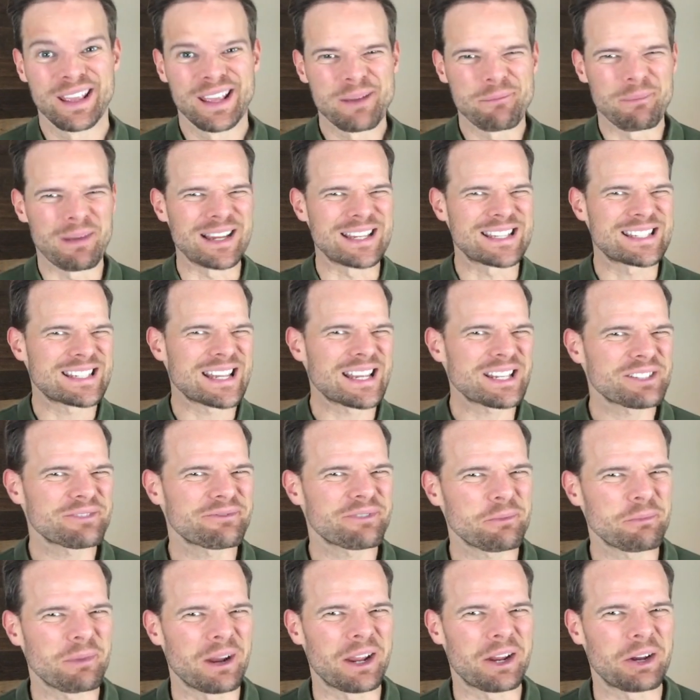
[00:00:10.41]
My zest
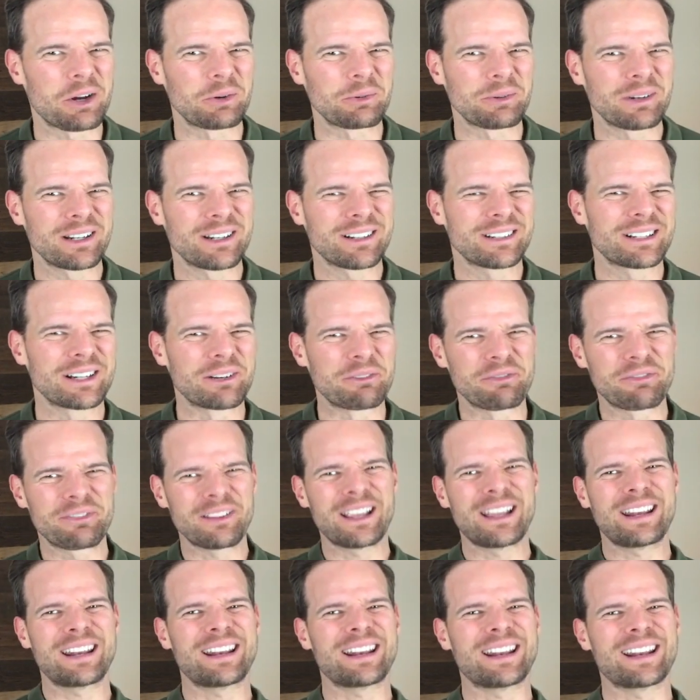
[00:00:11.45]
for my career had
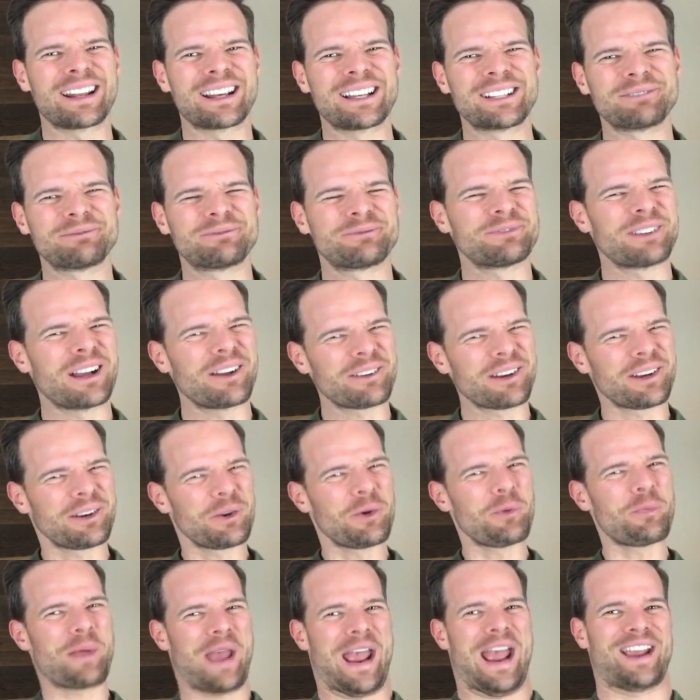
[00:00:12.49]
faded and I found a
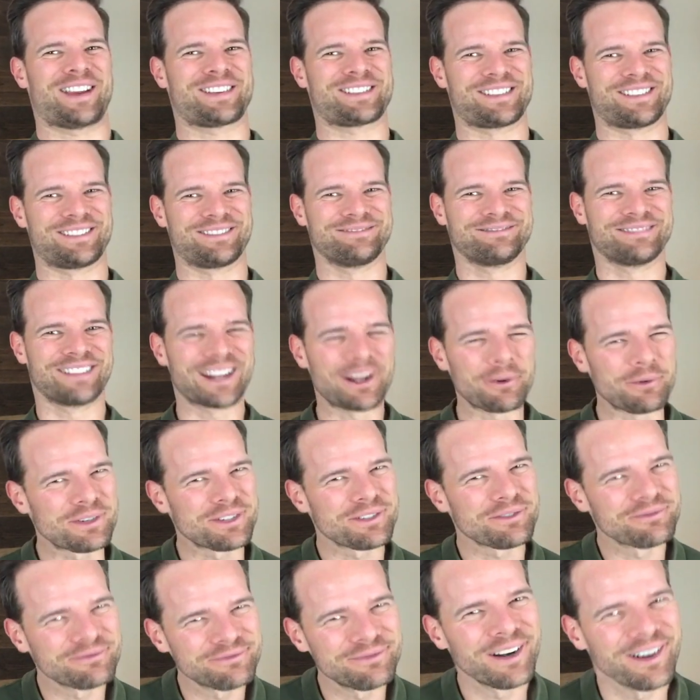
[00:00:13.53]
new passion that I was
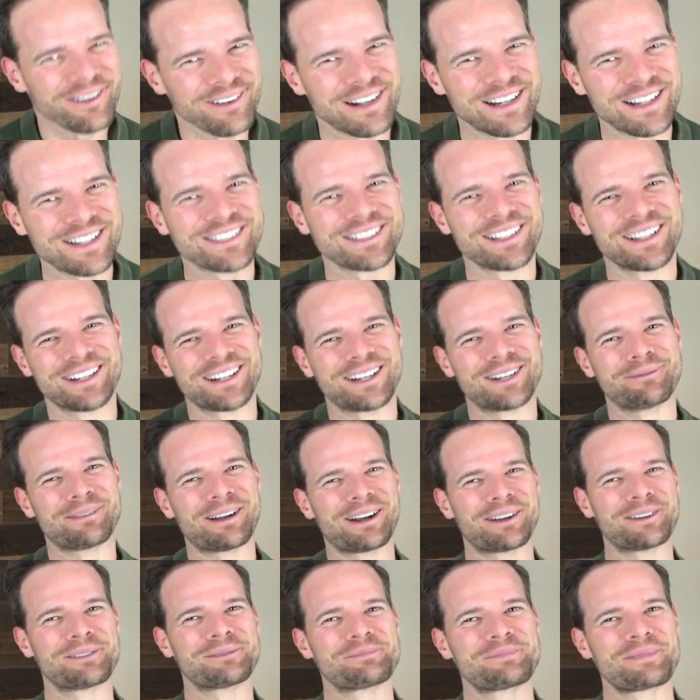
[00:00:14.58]
very excited
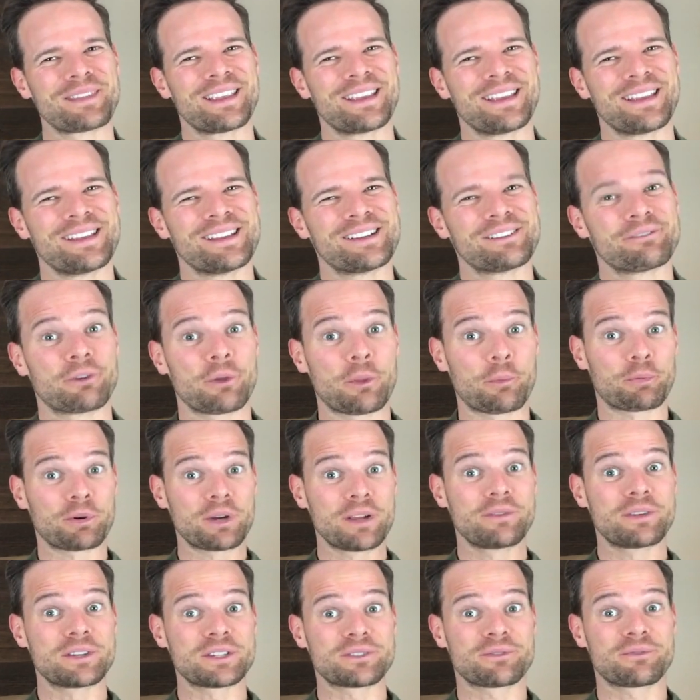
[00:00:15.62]
about. For the
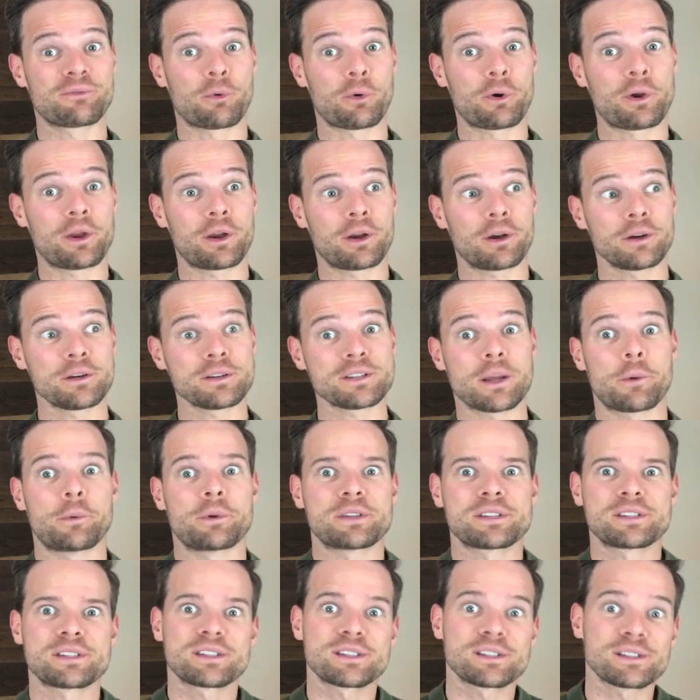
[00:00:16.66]
previous four years, I
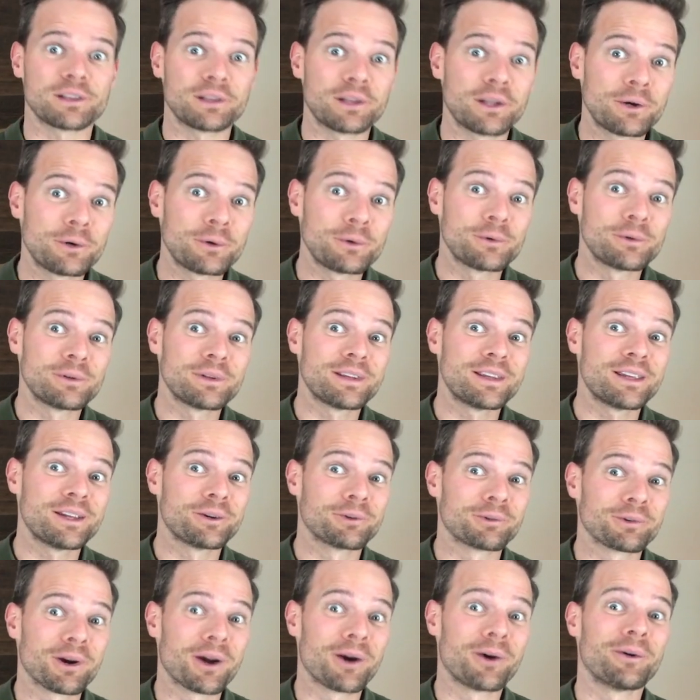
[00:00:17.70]
was slowly
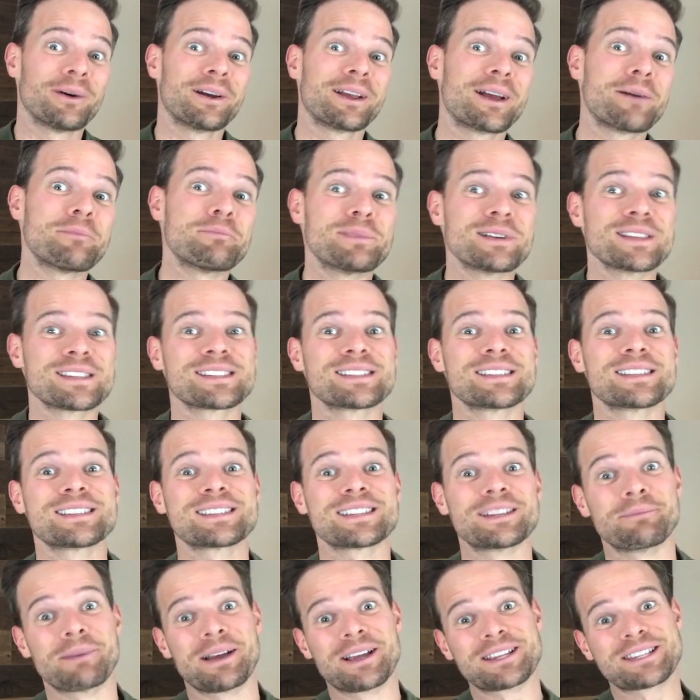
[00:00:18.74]
growing a business
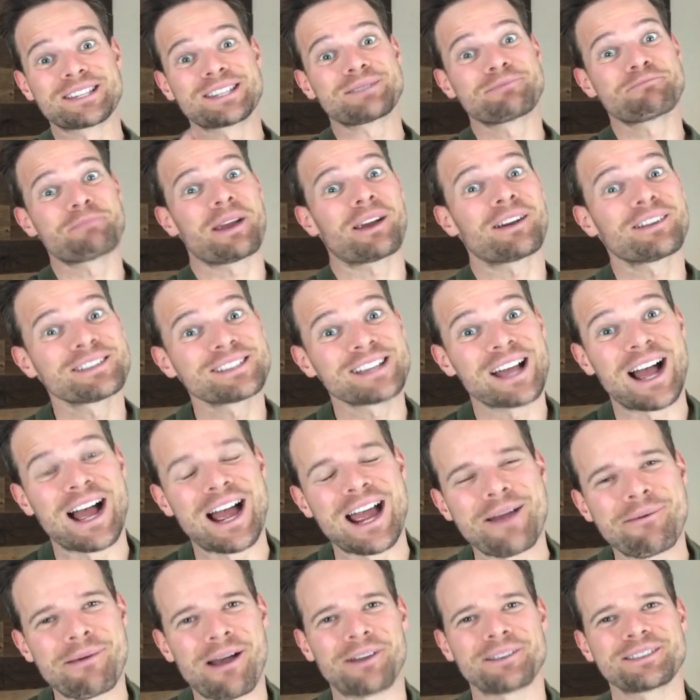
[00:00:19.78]
in my spare
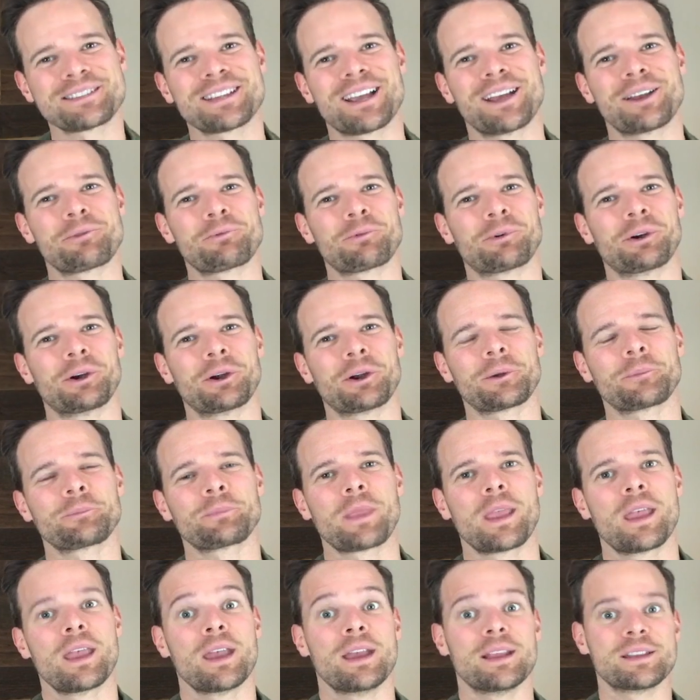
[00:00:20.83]
time outside of work.
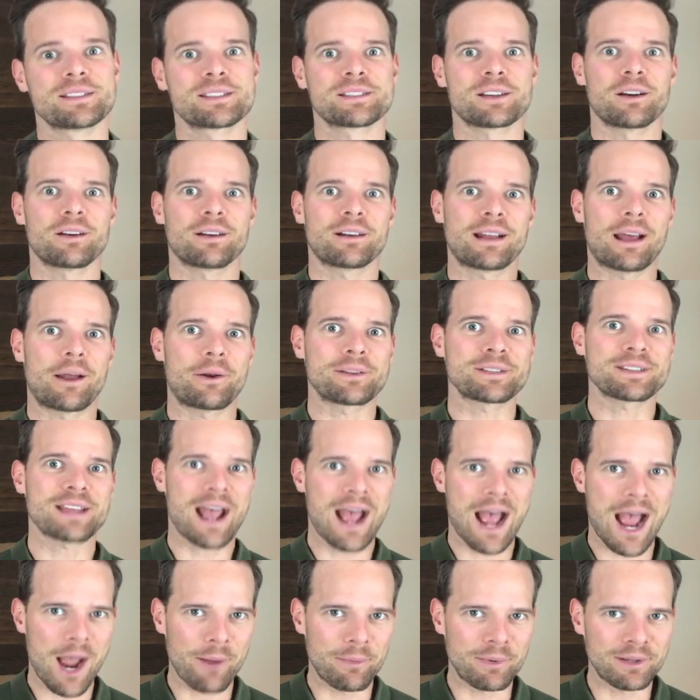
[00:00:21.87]
It started out as a
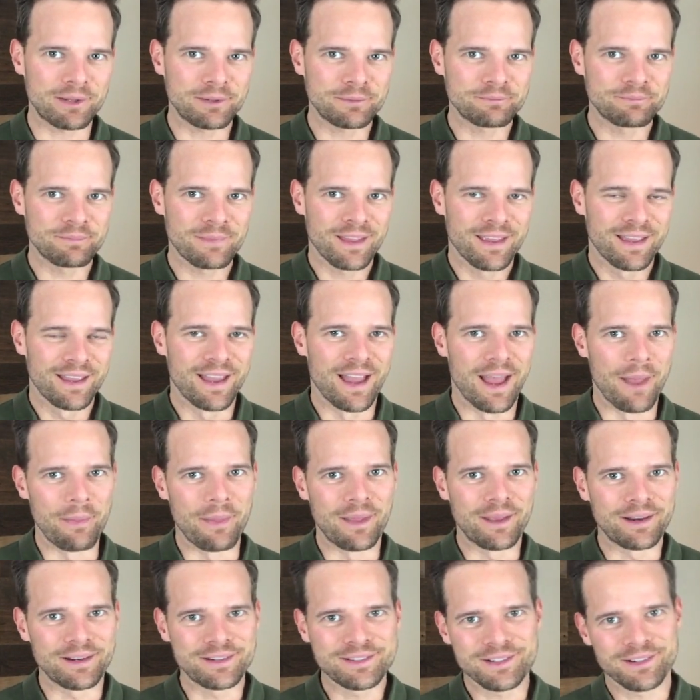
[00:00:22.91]
hobby and
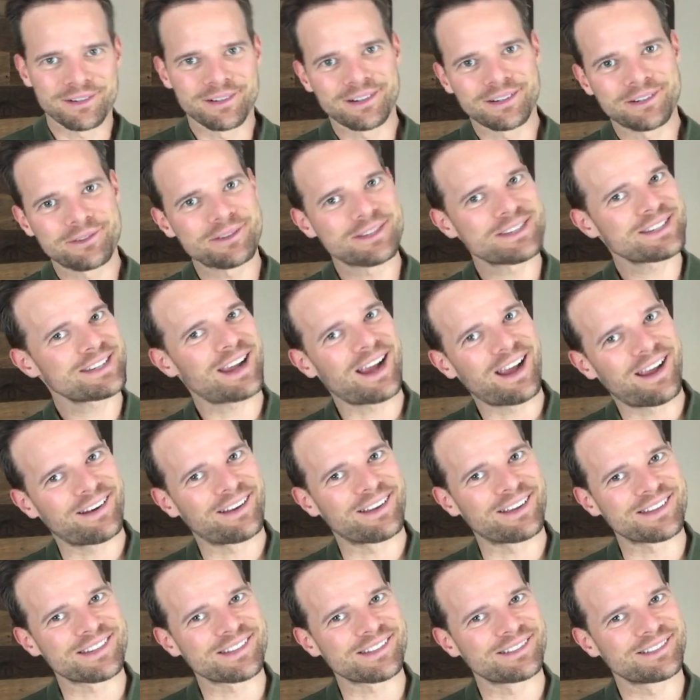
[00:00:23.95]
then it turned into a side
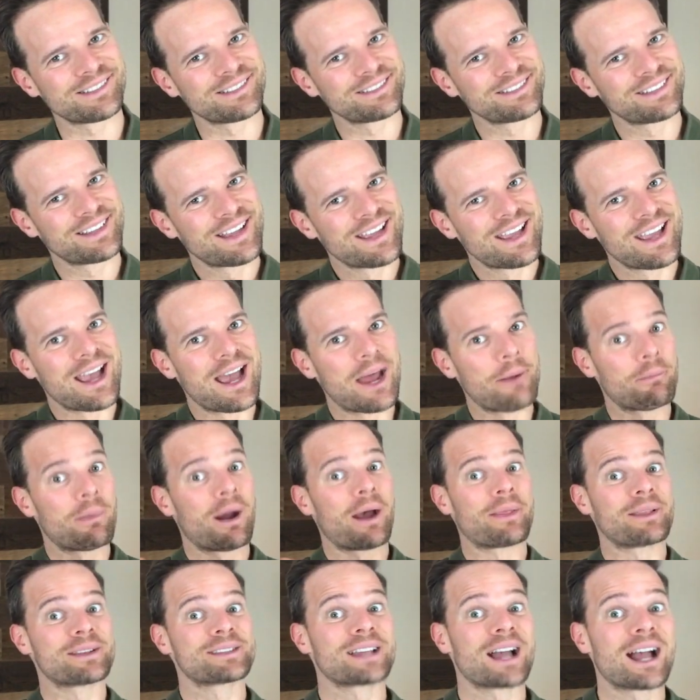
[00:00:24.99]
hustle. And
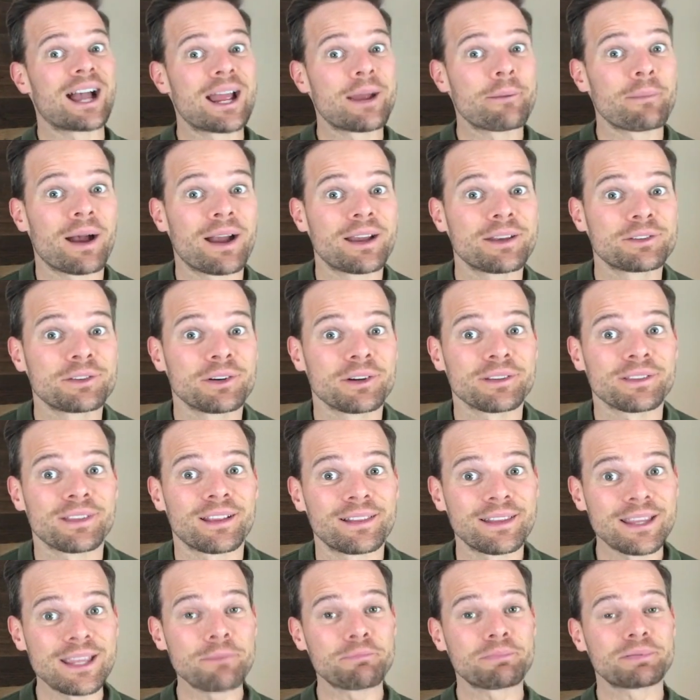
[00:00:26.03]
by the time I took the
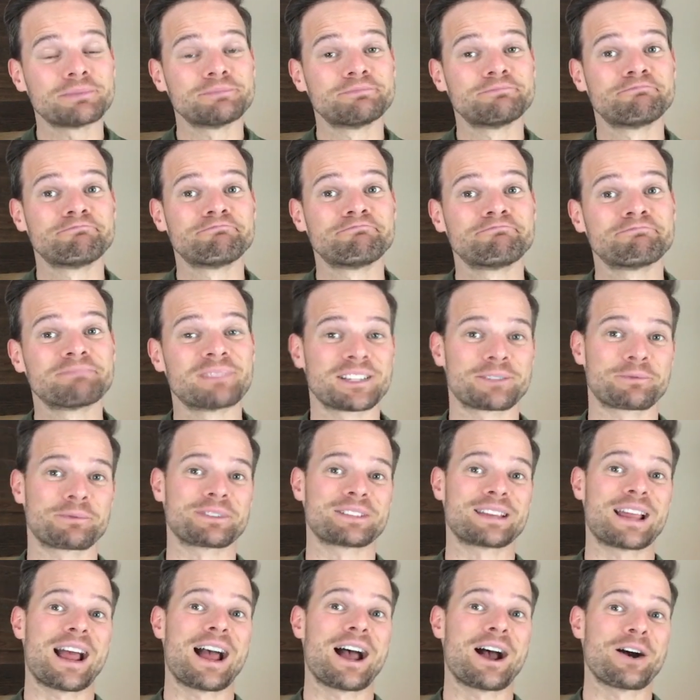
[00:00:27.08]
leap, this
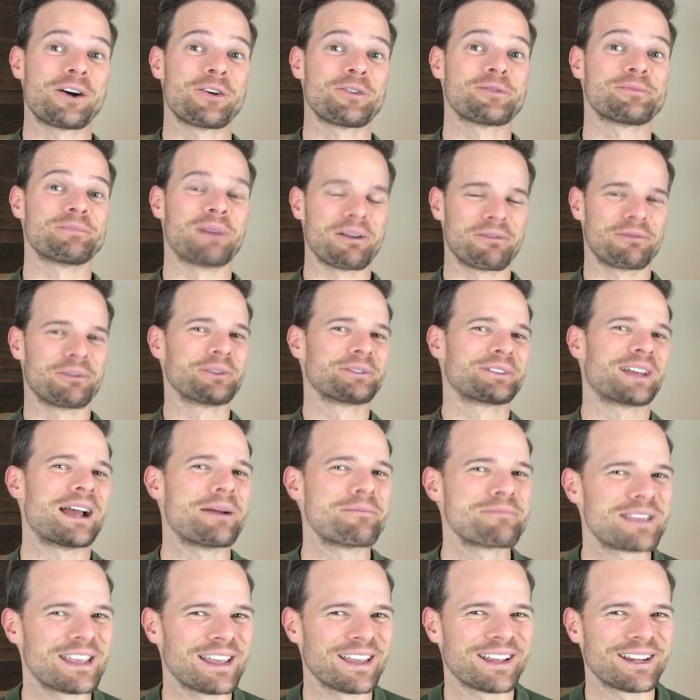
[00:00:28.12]
was now my
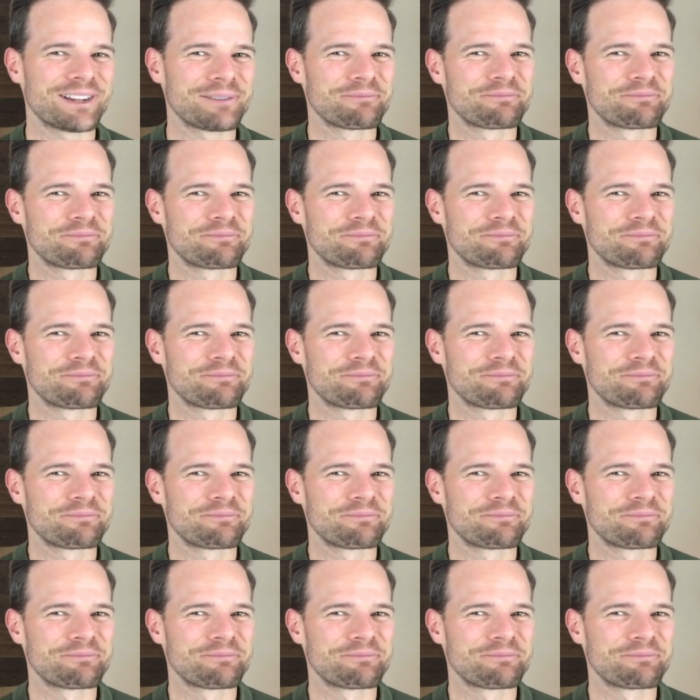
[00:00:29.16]
full-time gig.